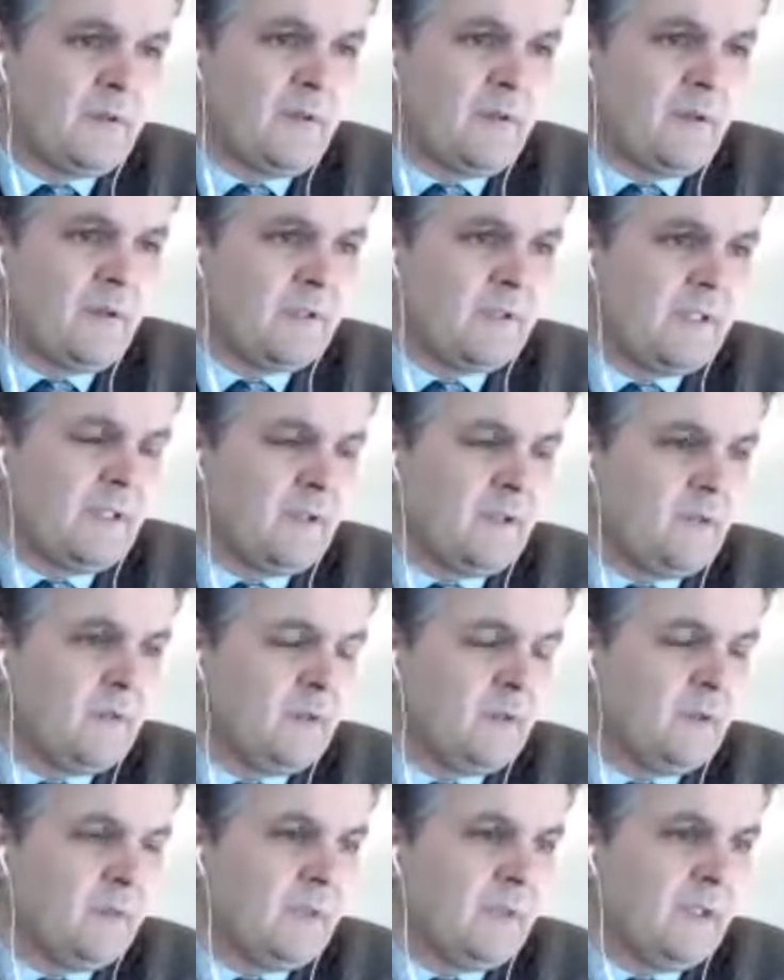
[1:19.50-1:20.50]
do you think
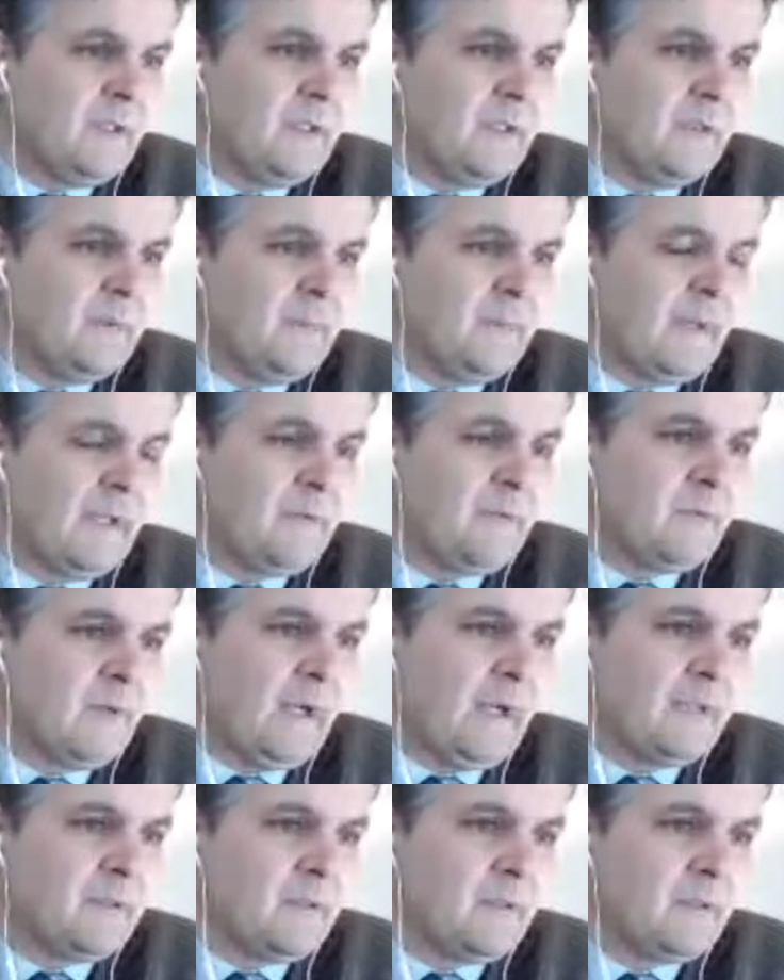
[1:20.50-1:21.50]
will be the main
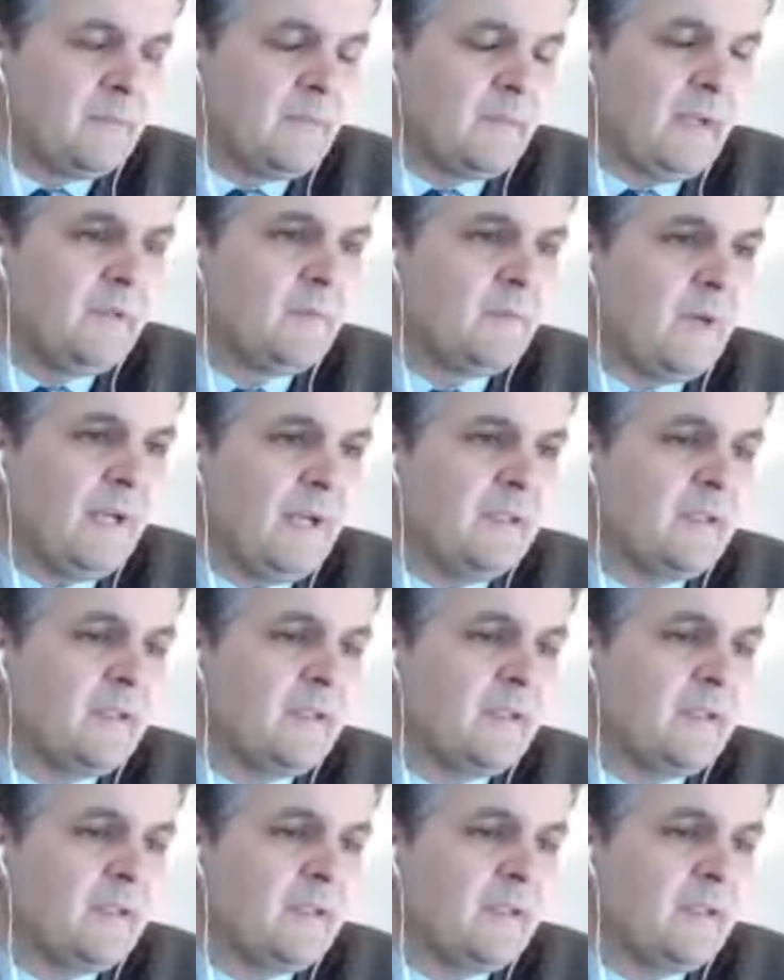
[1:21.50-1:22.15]
writer? Main writer,